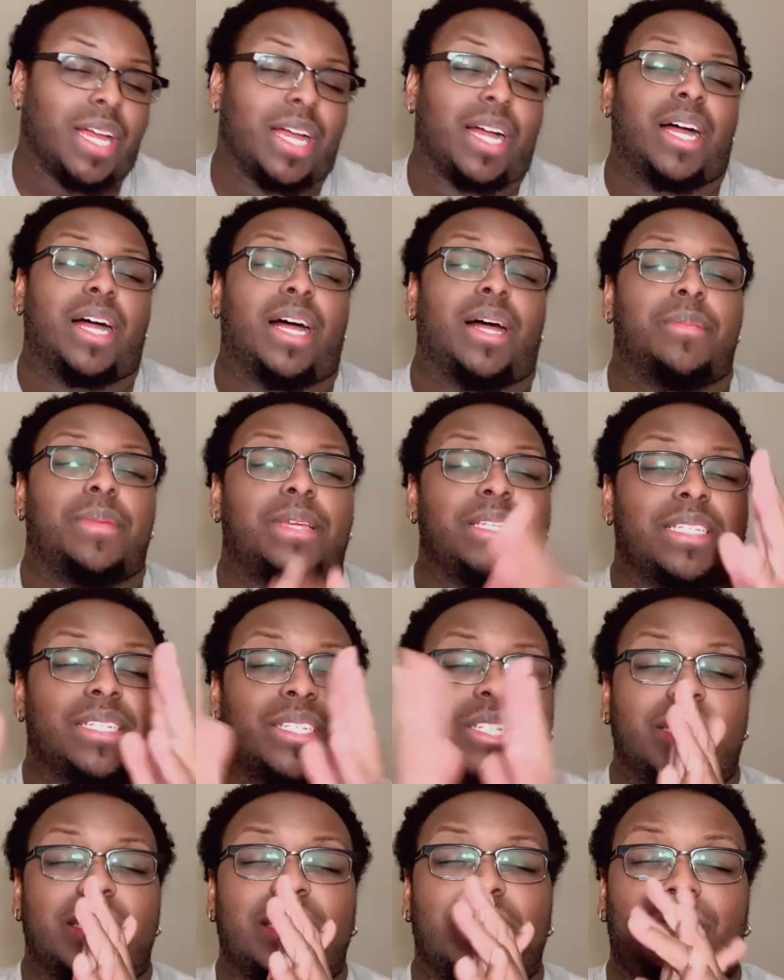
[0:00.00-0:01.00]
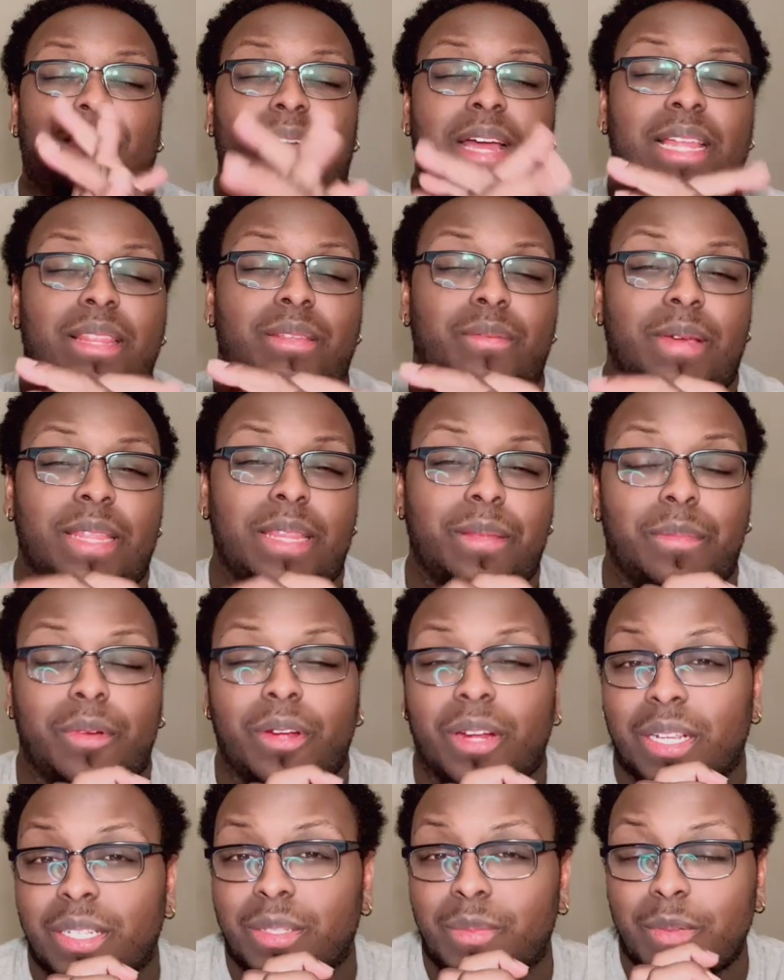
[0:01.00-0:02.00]
Is it justified the way that
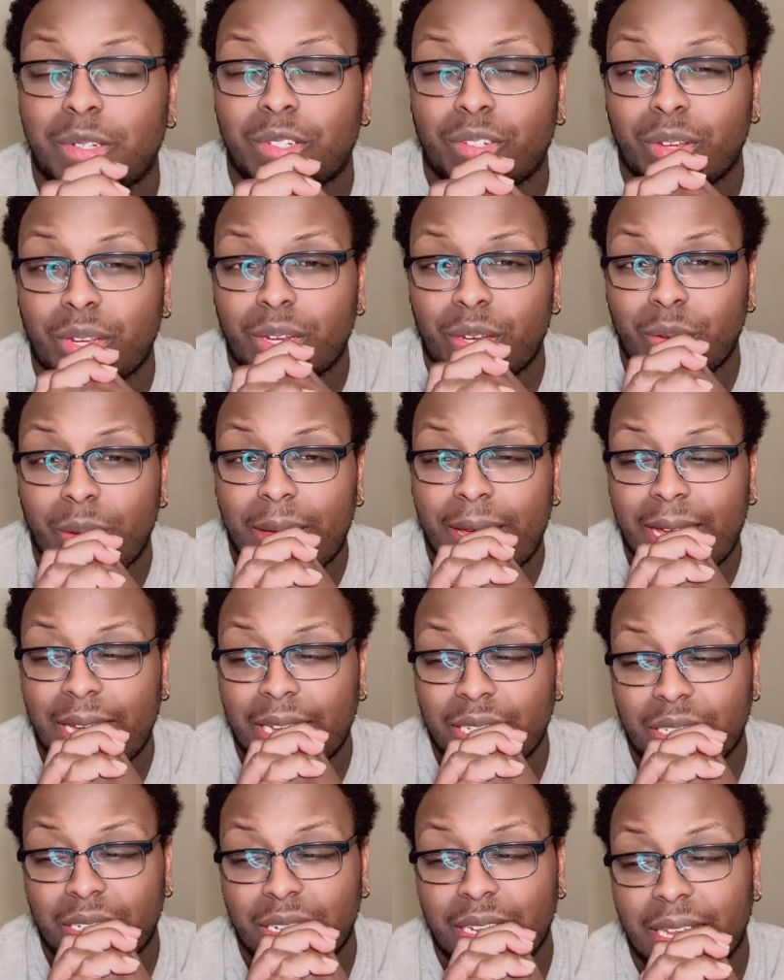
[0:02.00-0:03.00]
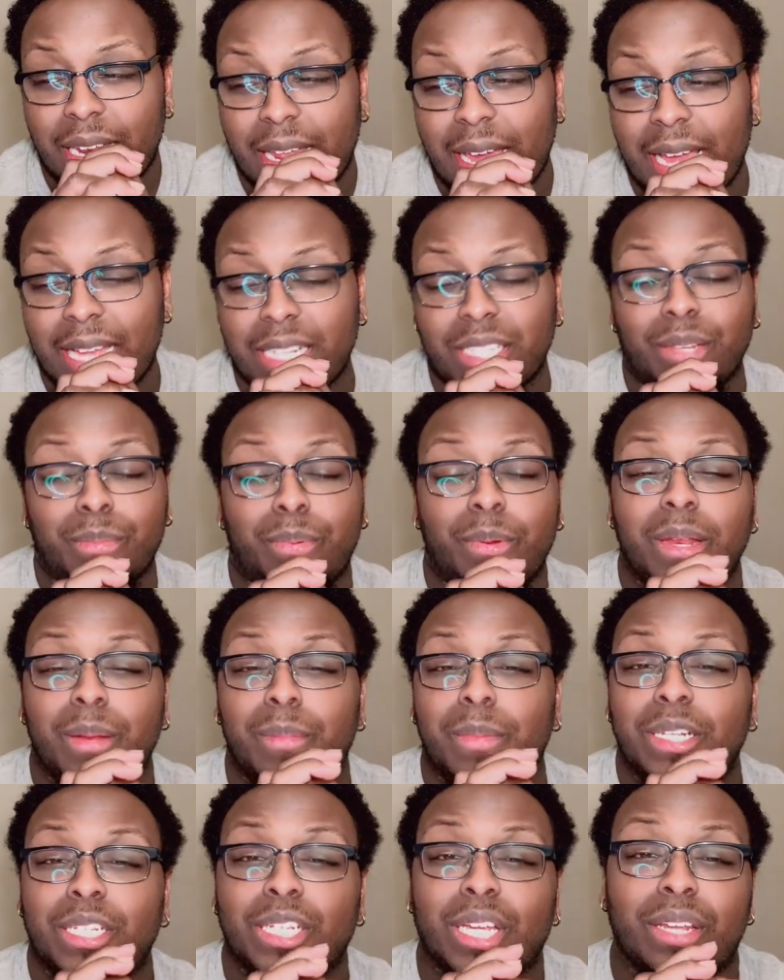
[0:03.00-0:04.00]
Morgan's been treating you, Ashley? And Ashley pretty
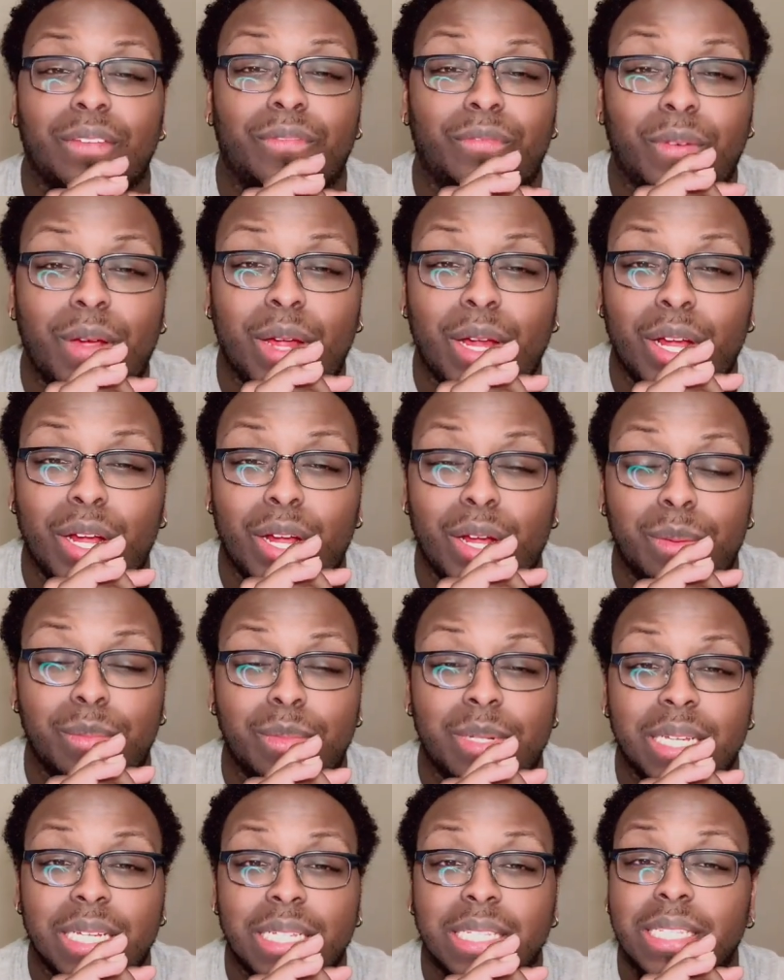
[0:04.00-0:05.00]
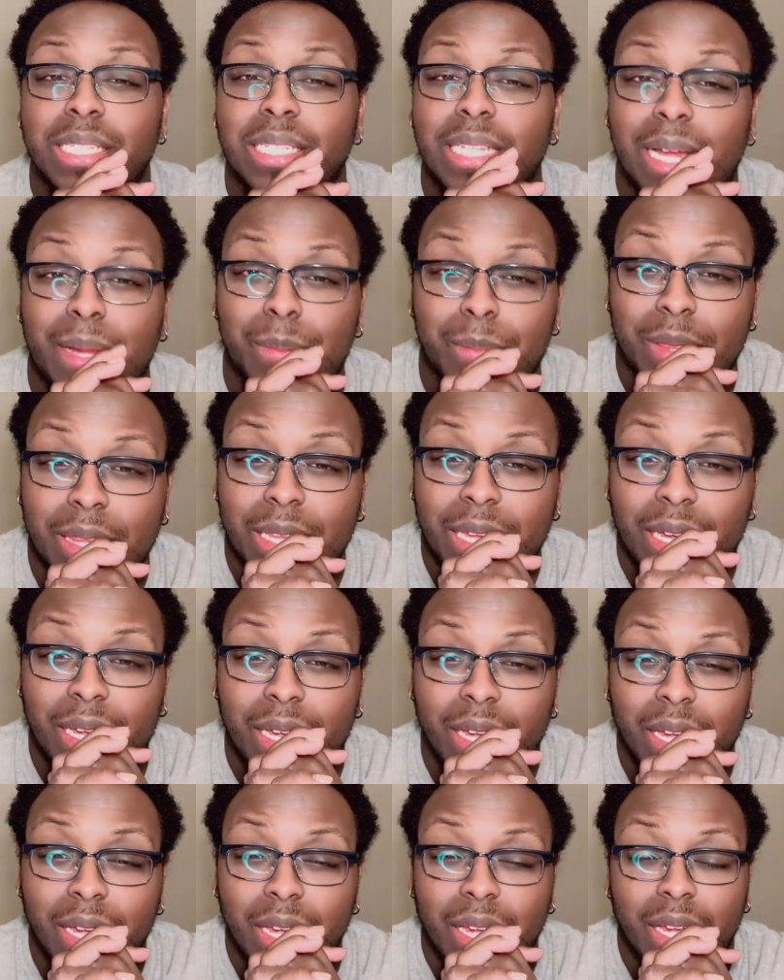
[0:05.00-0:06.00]
much confirmed
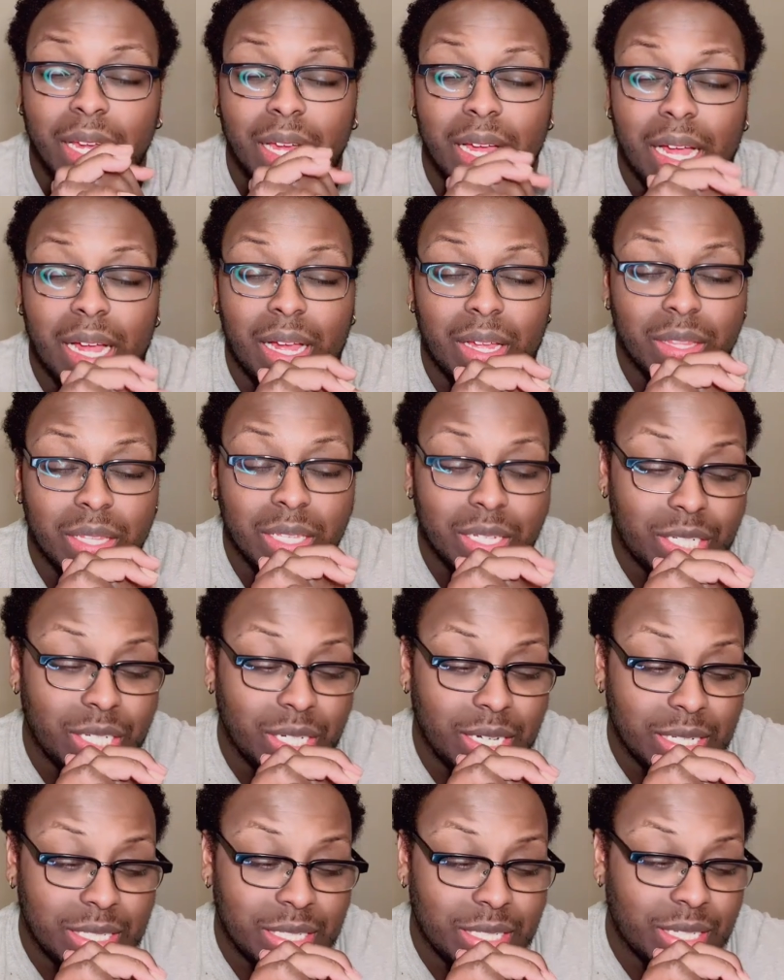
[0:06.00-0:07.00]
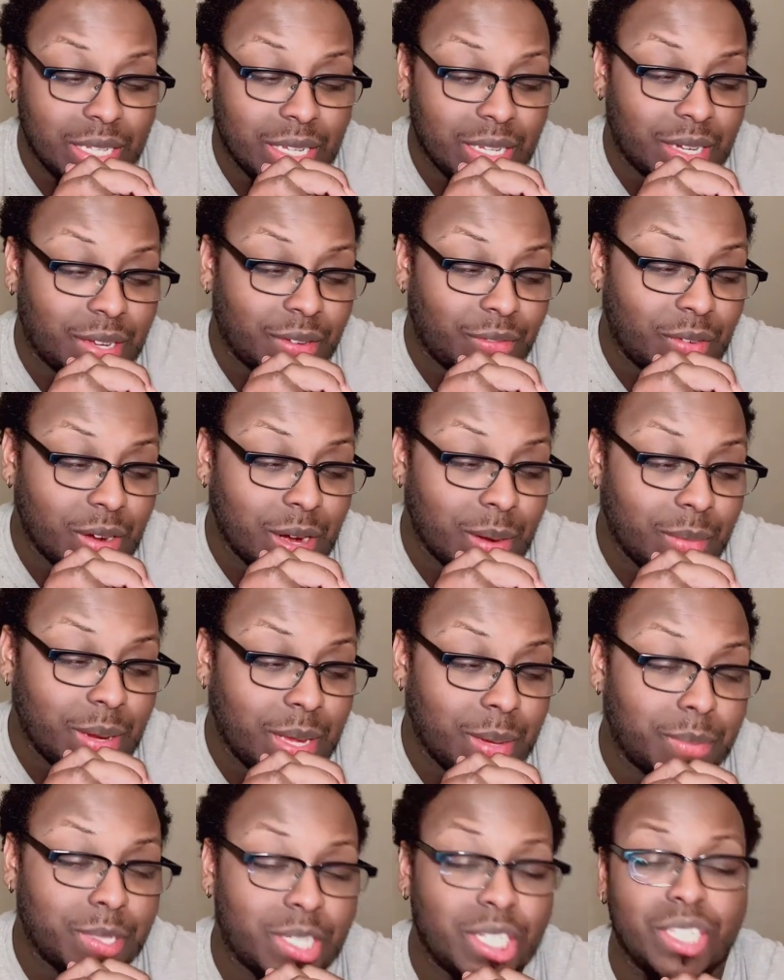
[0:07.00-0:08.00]
something. I don't think she necessarily confirmed
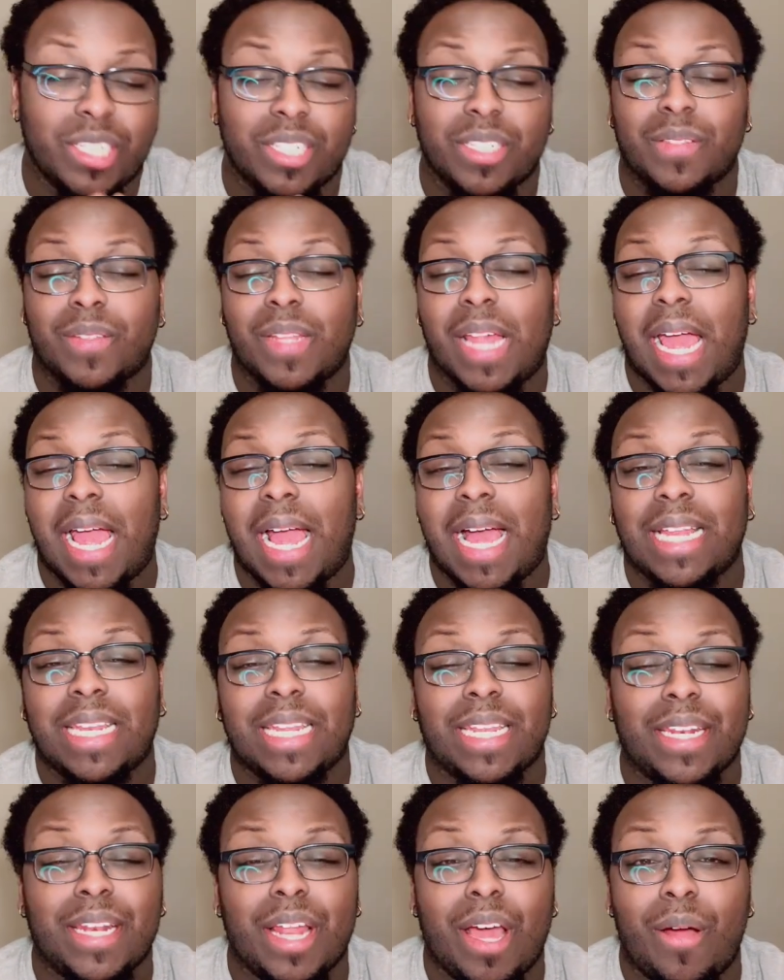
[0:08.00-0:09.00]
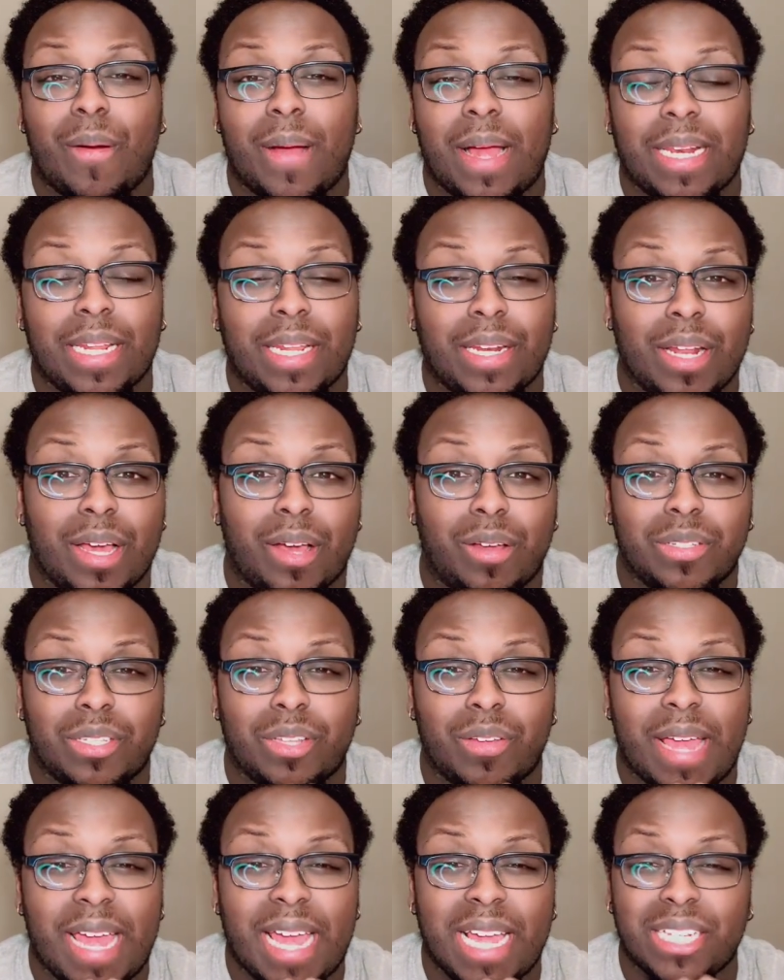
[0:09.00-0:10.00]
it, but she just was like, I didn't know.
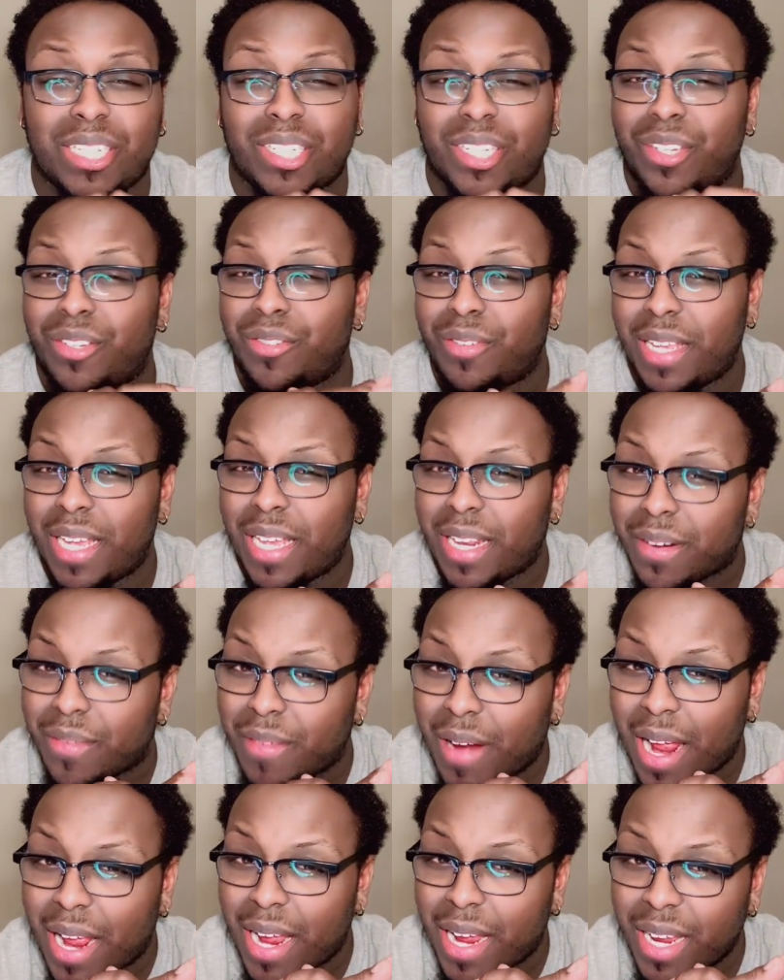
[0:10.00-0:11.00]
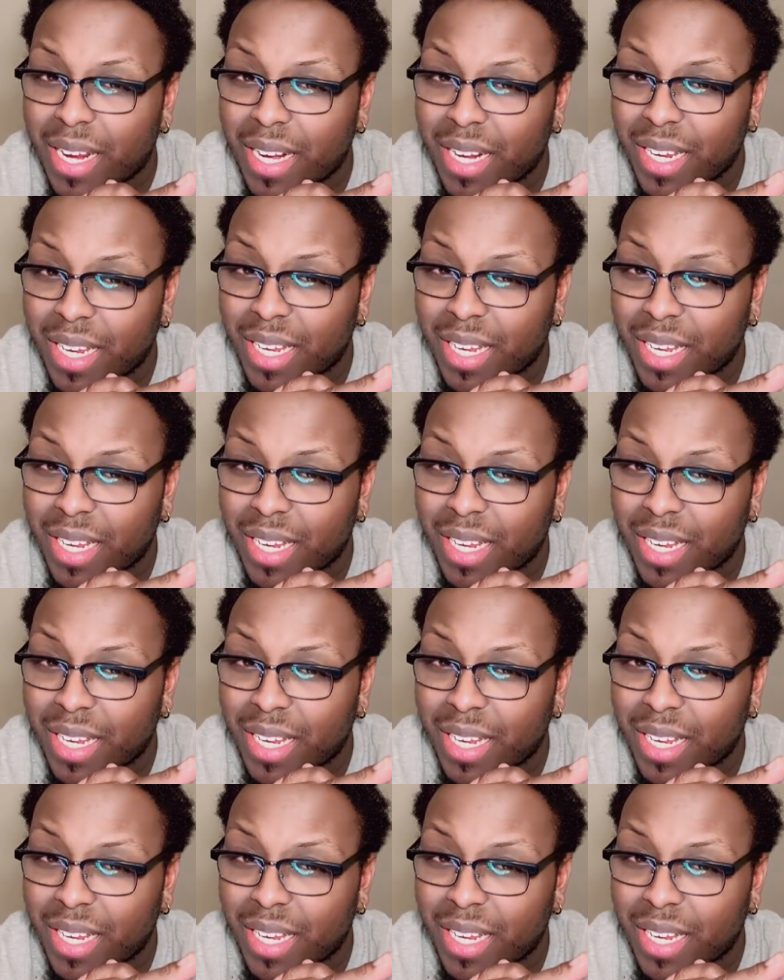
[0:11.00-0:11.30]
So, Ashley, you did it, right?